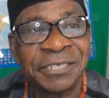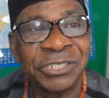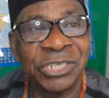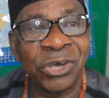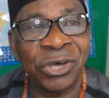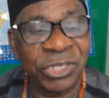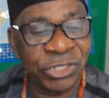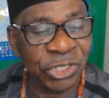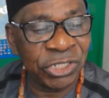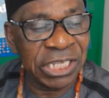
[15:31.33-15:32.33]

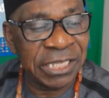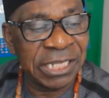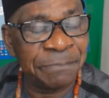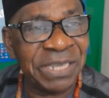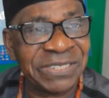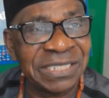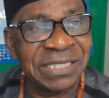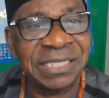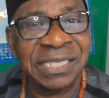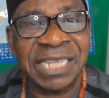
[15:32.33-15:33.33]
The
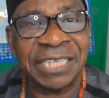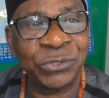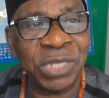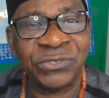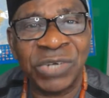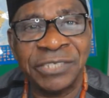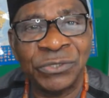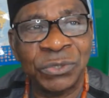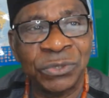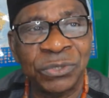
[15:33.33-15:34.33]
person that you are trying
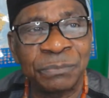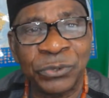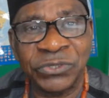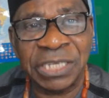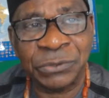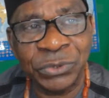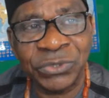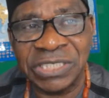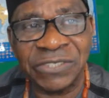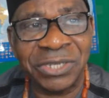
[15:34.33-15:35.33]
to
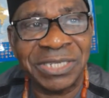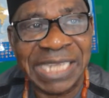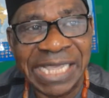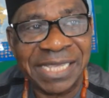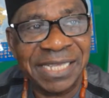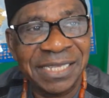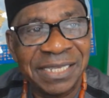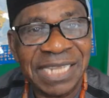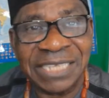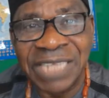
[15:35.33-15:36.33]
prosecute is not there.
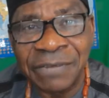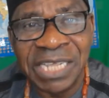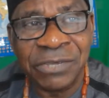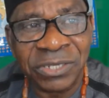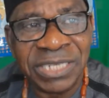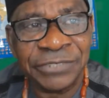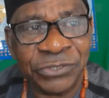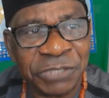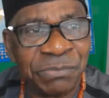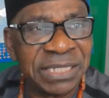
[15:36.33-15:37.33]
That's how they got that
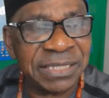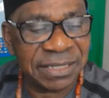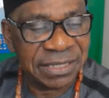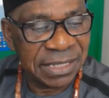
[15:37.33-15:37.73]
judgment.